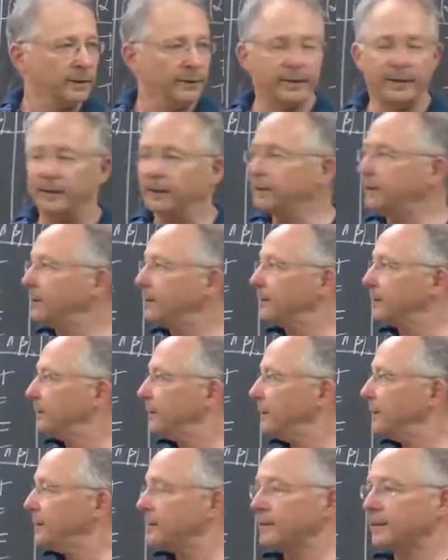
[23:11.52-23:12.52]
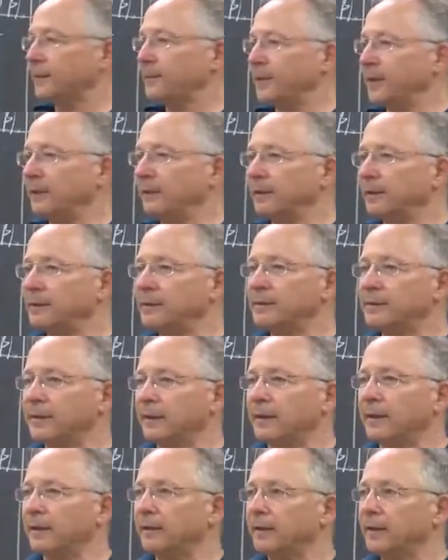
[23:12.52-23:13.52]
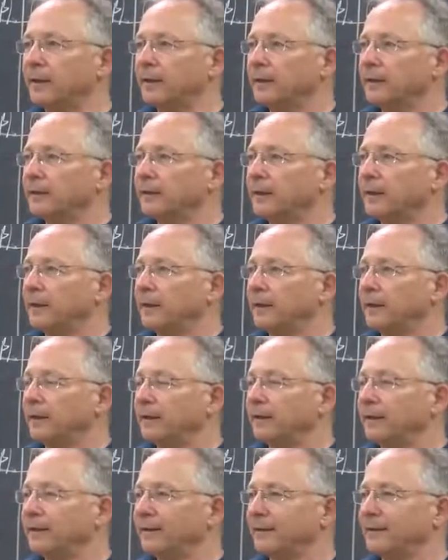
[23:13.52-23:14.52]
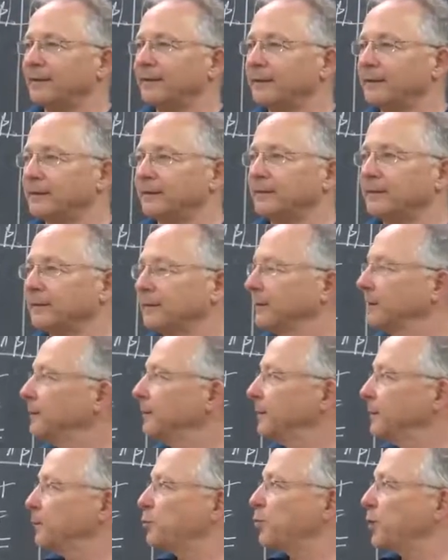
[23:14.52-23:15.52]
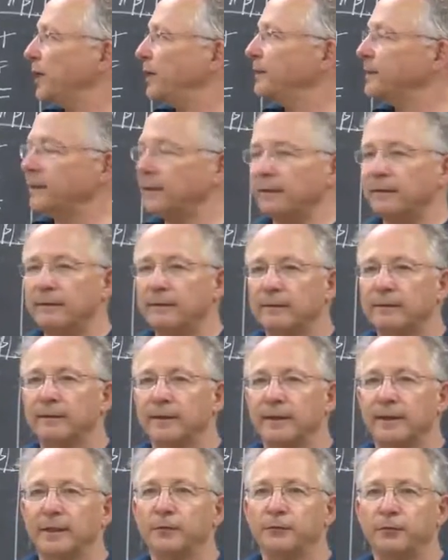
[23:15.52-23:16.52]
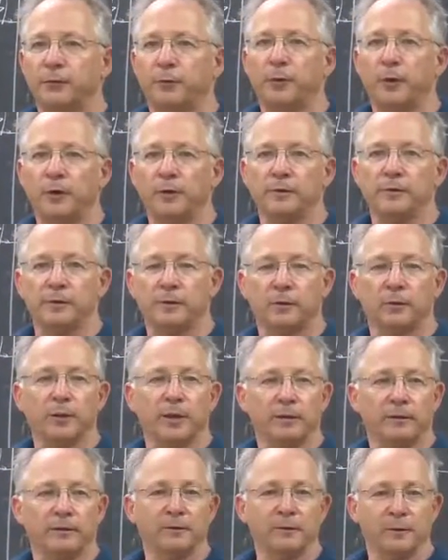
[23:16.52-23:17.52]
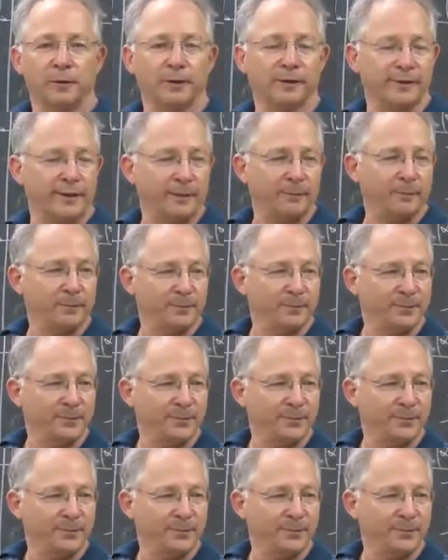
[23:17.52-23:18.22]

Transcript: I mean, this is, this is, I mean, this is the, the present, the gift points that you get in your exam.